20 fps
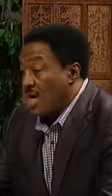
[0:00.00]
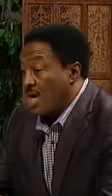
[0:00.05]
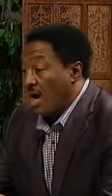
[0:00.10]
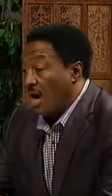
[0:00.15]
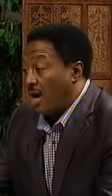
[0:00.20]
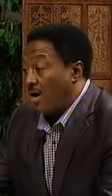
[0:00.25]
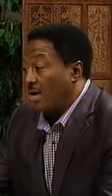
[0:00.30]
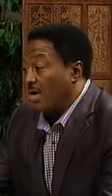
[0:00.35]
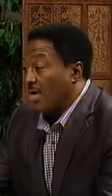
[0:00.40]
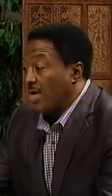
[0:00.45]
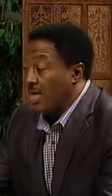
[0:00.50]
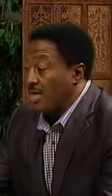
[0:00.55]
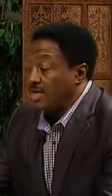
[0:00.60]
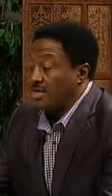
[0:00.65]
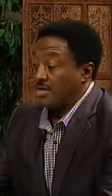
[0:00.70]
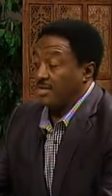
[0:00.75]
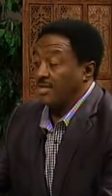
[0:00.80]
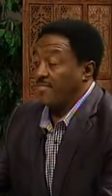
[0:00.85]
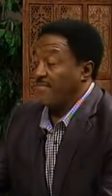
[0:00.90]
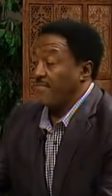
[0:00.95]
all it is
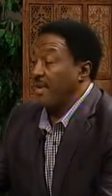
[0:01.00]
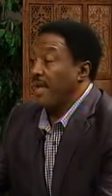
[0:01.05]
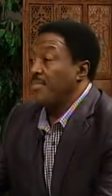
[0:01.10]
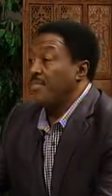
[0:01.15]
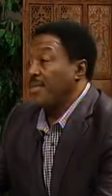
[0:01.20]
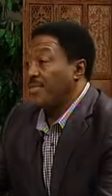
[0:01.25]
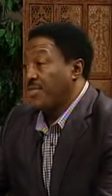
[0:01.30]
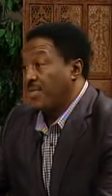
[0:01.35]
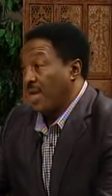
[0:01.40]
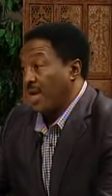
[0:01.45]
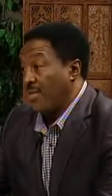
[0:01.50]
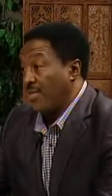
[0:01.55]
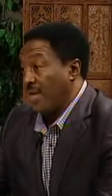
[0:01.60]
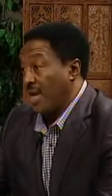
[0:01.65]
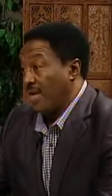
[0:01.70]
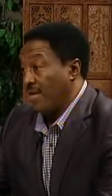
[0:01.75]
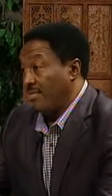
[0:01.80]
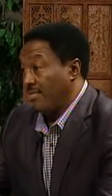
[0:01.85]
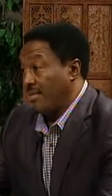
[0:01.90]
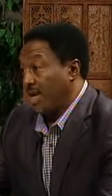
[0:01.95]
is a frame of thought
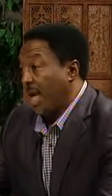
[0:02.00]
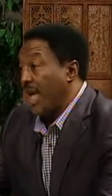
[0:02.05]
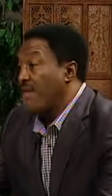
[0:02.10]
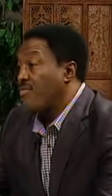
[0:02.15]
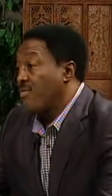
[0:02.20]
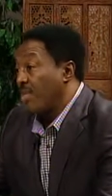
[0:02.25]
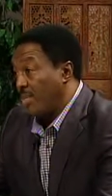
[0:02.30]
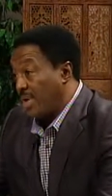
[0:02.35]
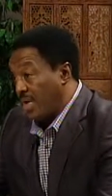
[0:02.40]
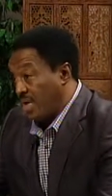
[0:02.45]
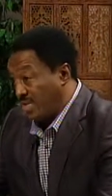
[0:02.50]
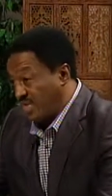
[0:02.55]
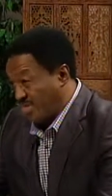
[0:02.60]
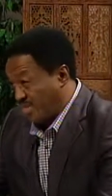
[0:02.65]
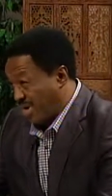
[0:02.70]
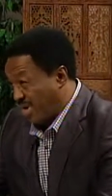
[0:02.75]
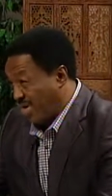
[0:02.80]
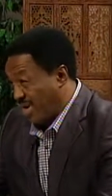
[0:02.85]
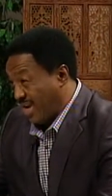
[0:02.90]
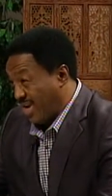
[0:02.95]
that came from an
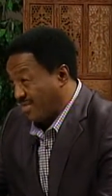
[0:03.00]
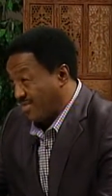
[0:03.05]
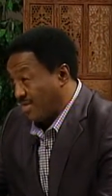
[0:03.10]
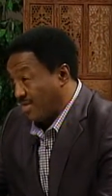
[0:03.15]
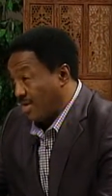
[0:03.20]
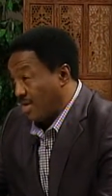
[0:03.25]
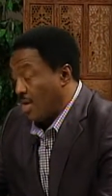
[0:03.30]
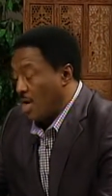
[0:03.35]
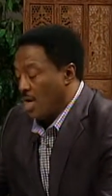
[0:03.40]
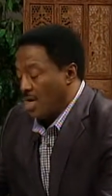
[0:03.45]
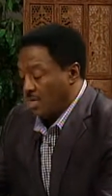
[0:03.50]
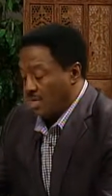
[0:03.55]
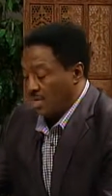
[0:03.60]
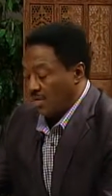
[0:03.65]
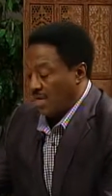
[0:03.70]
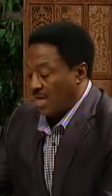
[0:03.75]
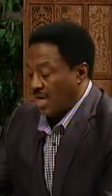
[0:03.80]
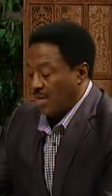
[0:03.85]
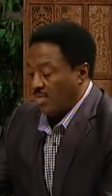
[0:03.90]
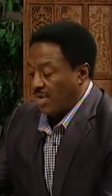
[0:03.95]
experience. Mm -hmm. So
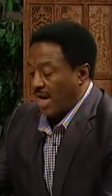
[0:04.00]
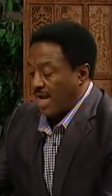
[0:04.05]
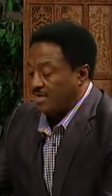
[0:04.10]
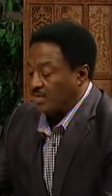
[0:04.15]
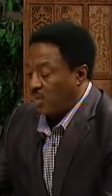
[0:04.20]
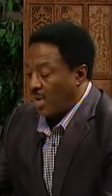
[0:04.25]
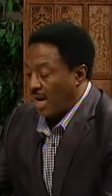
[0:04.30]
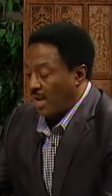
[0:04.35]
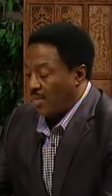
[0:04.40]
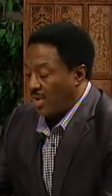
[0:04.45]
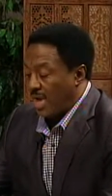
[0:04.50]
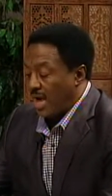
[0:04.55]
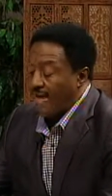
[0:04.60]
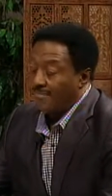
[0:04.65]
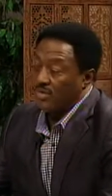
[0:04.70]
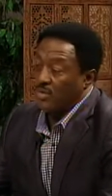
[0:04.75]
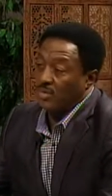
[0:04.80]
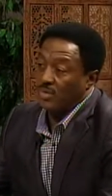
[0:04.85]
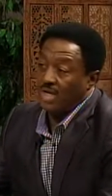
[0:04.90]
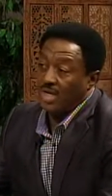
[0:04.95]
then that's why we have
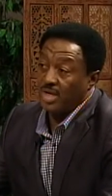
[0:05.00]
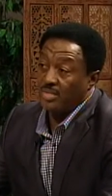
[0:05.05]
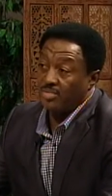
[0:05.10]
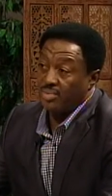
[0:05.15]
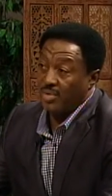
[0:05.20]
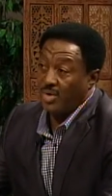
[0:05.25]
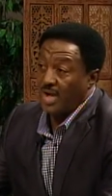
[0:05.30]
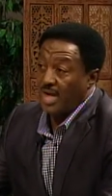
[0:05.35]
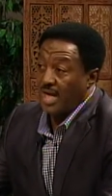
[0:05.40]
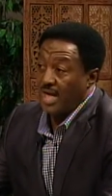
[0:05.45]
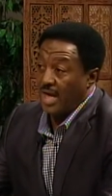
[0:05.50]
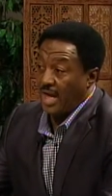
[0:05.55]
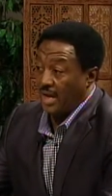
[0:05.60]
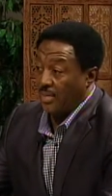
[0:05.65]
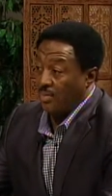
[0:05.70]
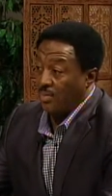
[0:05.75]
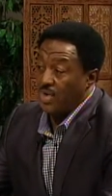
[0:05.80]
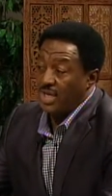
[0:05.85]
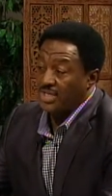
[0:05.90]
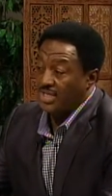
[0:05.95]
to really pray
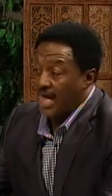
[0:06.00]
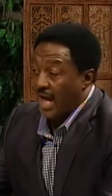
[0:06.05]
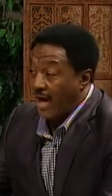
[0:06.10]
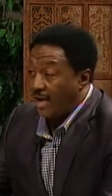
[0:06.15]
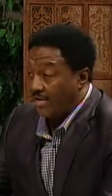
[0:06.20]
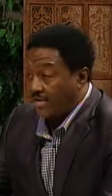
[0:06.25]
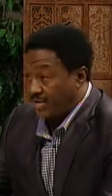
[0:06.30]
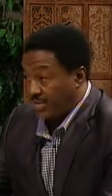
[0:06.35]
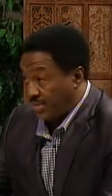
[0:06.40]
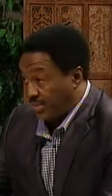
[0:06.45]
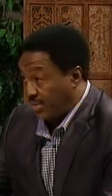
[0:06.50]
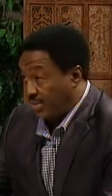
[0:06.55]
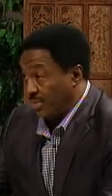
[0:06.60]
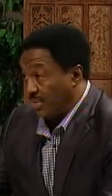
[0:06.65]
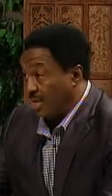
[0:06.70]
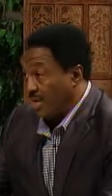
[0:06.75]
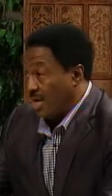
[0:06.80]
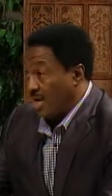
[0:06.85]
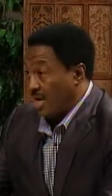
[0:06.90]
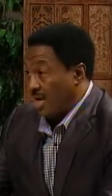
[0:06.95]
and reach out
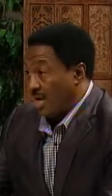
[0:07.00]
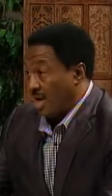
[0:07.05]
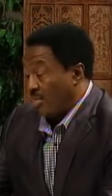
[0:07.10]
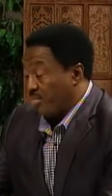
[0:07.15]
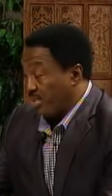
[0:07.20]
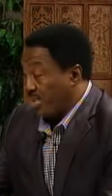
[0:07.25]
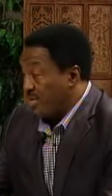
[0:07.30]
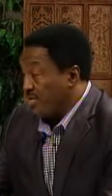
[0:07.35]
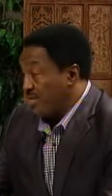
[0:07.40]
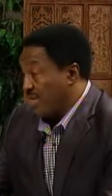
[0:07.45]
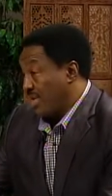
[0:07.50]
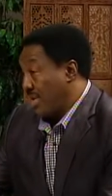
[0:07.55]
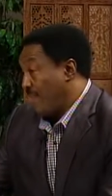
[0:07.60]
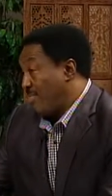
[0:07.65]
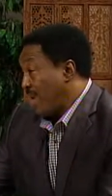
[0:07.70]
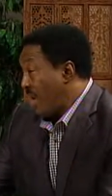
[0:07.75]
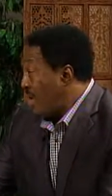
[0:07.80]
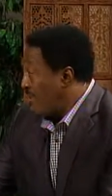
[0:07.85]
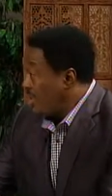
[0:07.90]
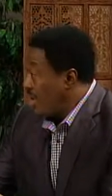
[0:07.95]
to a person that
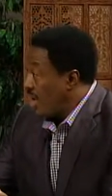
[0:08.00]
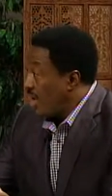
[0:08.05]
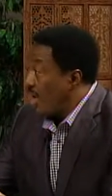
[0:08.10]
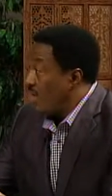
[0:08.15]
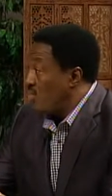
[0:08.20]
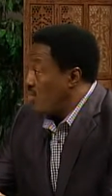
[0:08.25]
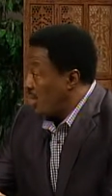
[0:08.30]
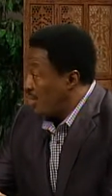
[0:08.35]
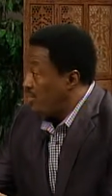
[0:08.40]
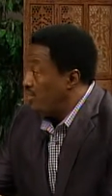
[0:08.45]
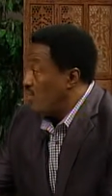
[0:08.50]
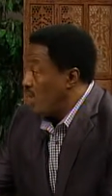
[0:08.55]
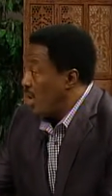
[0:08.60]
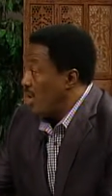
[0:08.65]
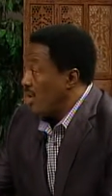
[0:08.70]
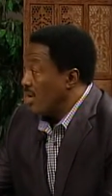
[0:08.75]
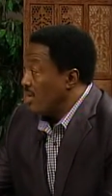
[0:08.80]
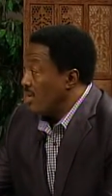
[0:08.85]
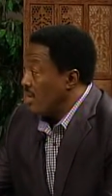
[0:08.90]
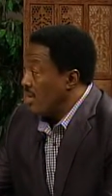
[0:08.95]
may have become
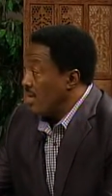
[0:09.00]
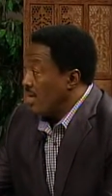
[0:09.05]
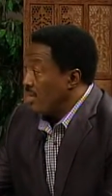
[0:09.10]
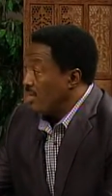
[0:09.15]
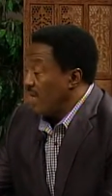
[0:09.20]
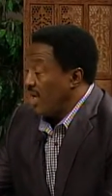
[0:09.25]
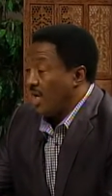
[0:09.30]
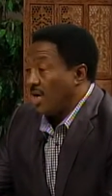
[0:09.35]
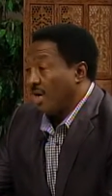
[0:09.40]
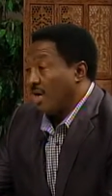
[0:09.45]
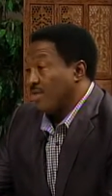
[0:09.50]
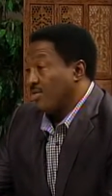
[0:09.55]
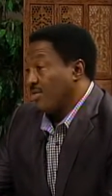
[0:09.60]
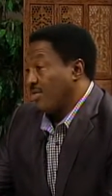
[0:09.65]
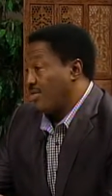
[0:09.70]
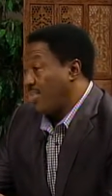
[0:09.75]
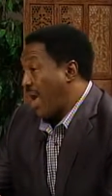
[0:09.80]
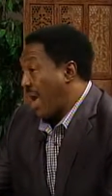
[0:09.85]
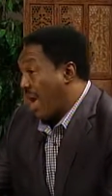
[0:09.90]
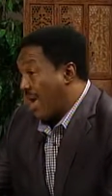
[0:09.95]
withdrawn mm -hmm. because
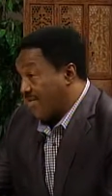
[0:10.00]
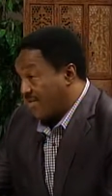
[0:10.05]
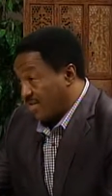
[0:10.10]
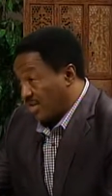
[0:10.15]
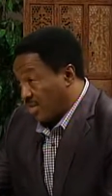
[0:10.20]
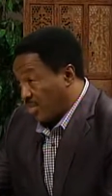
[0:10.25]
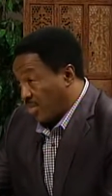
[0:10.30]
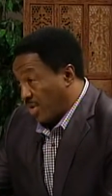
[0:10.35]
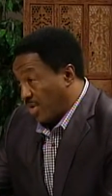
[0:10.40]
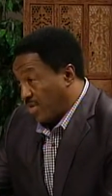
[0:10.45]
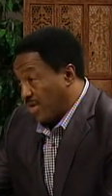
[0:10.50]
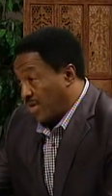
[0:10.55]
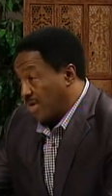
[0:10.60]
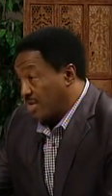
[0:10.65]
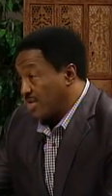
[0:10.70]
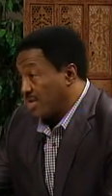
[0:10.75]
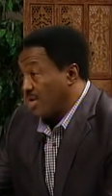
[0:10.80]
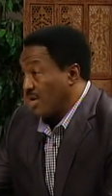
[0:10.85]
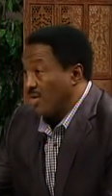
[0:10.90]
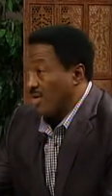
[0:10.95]
of past
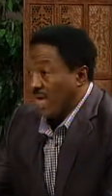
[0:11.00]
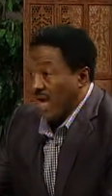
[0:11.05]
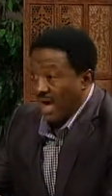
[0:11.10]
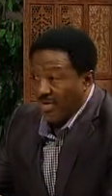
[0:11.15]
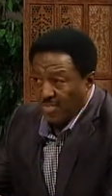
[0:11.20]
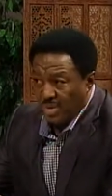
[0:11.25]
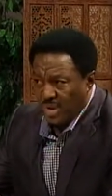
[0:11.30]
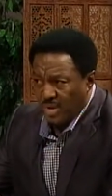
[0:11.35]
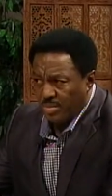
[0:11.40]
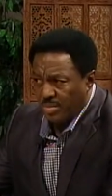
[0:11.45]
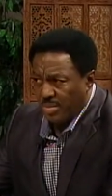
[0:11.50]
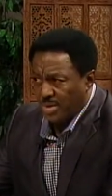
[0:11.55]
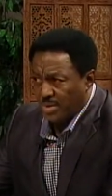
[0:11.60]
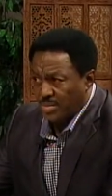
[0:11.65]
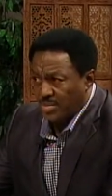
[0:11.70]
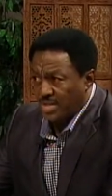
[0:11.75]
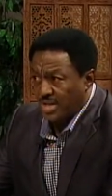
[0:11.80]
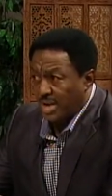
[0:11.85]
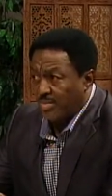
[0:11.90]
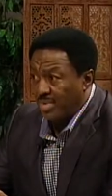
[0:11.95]
experience. Okay, I've been
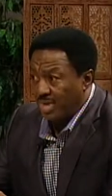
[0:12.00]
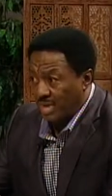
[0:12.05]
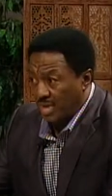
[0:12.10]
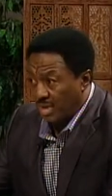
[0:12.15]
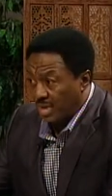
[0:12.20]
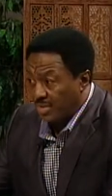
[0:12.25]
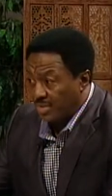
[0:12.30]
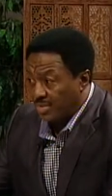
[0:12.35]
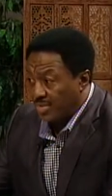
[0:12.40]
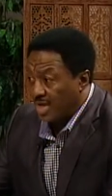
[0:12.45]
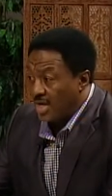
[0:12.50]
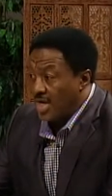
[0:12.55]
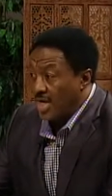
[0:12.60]
abused. I've been hurt.